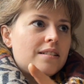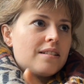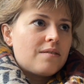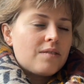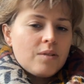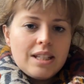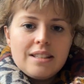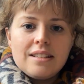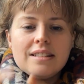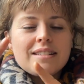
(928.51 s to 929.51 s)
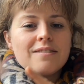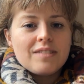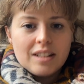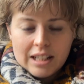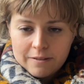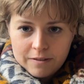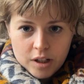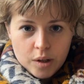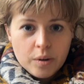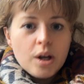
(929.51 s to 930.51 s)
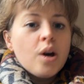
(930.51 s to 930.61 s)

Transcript: Does it feel easy? Does it feel like flow?